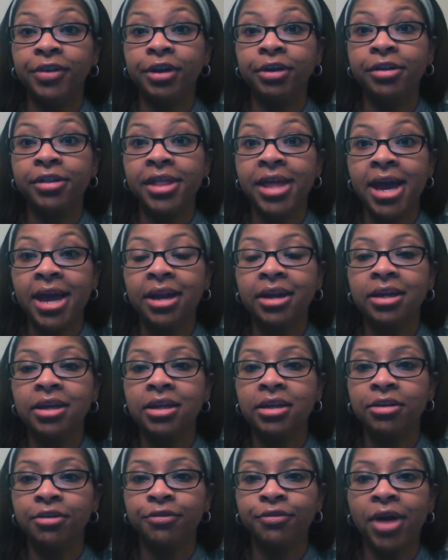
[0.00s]
feel that
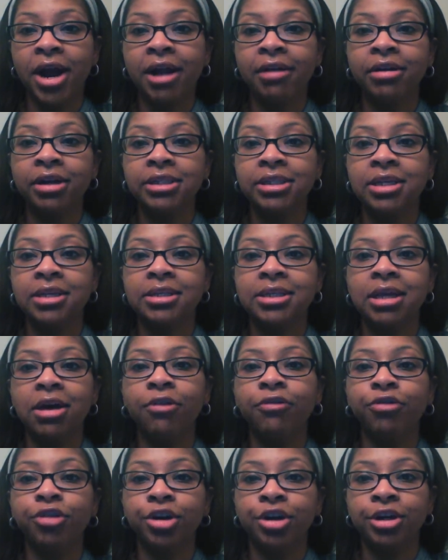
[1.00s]
the virus
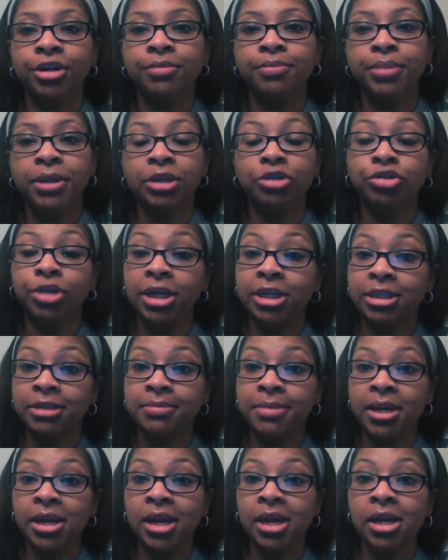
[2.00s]
itself could be
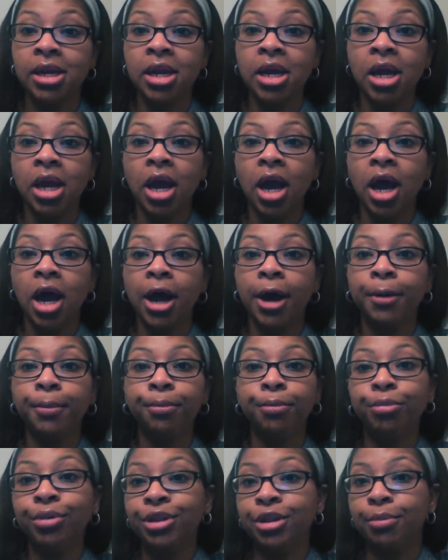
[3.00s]
transmitted
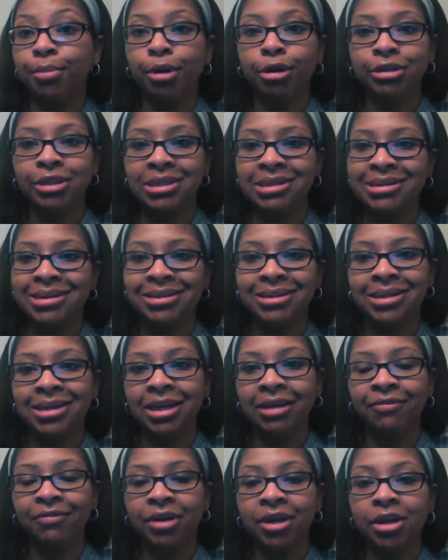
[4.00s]
when the person
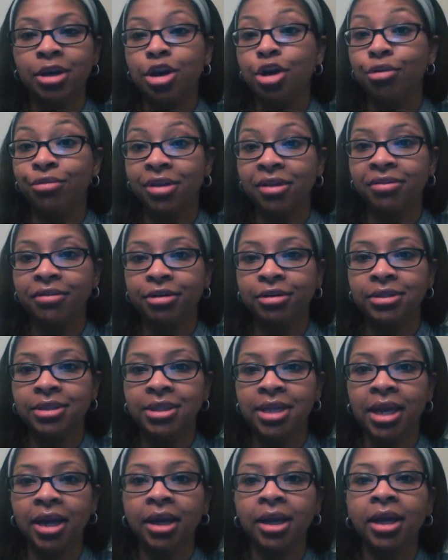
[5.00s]
doesn't even know that they're
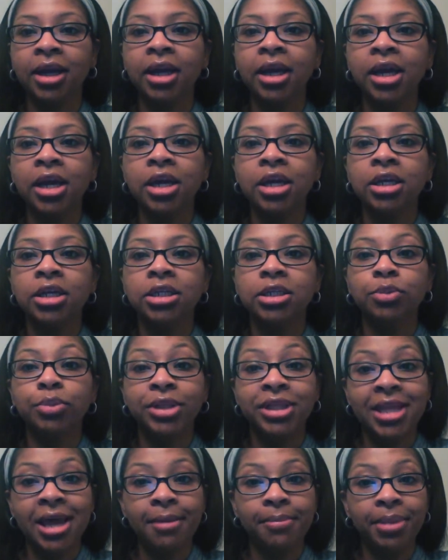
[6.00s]
sick.
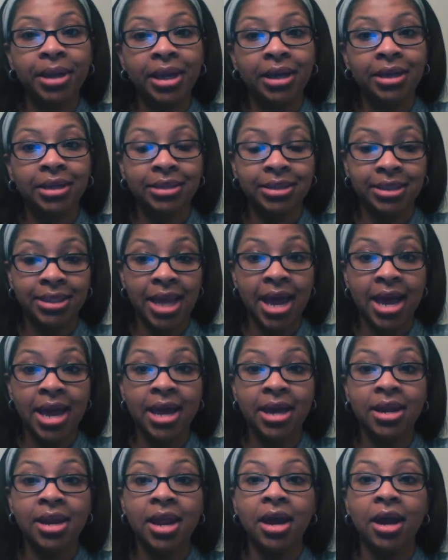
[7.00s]
With that being
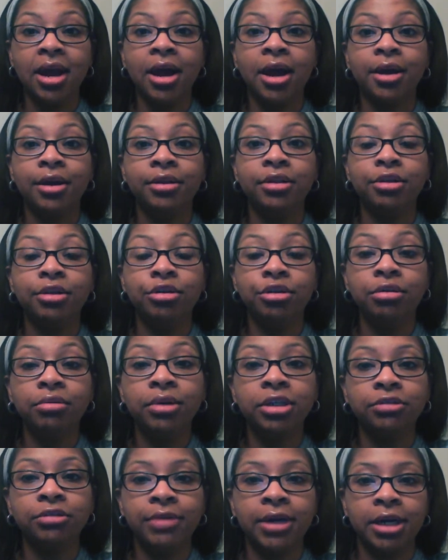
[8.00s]
said, the
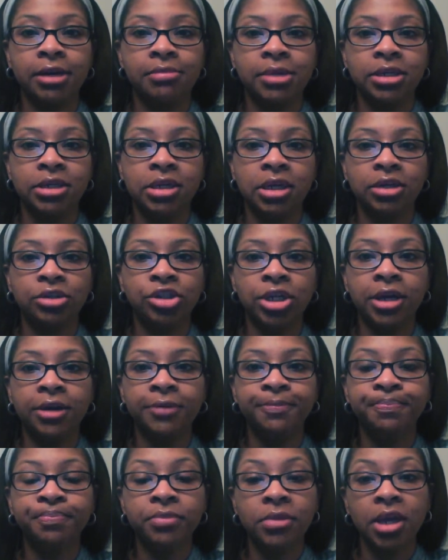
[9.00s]
newest
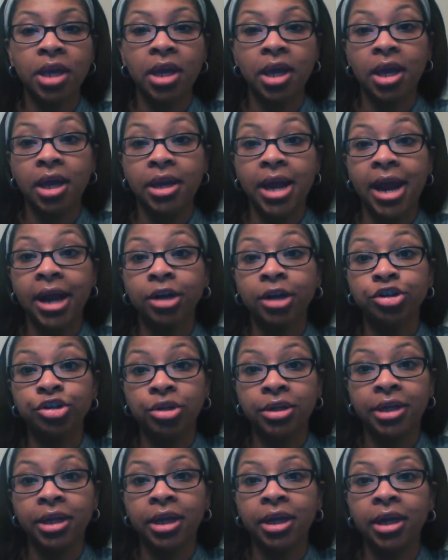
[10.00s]
recommendation, and
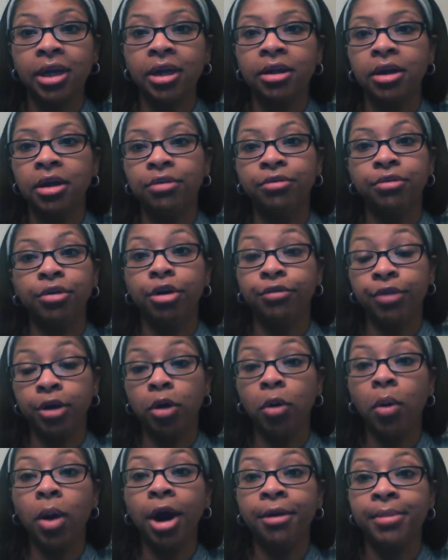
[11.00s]
actually a
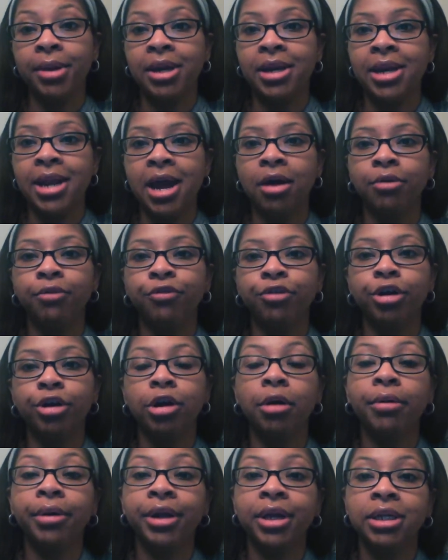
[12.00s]
requirement now for
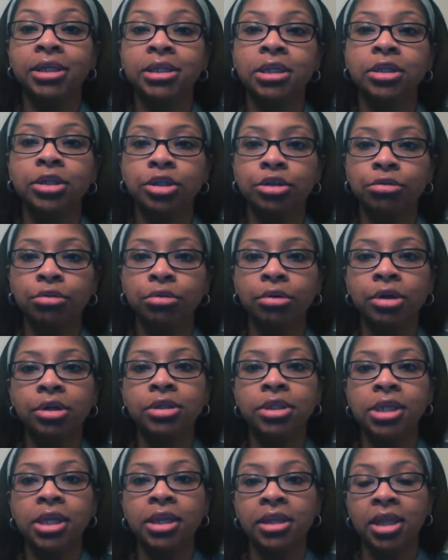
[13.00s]
going into
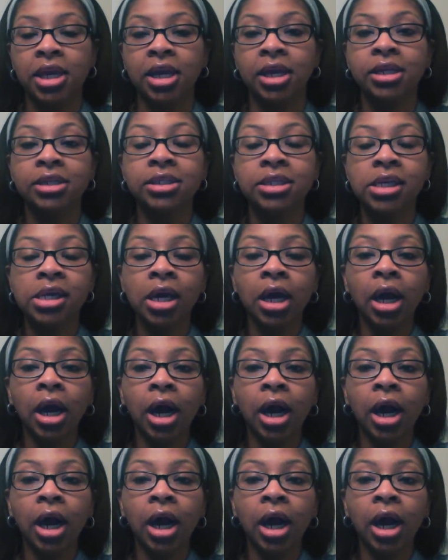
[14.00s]
stores and things,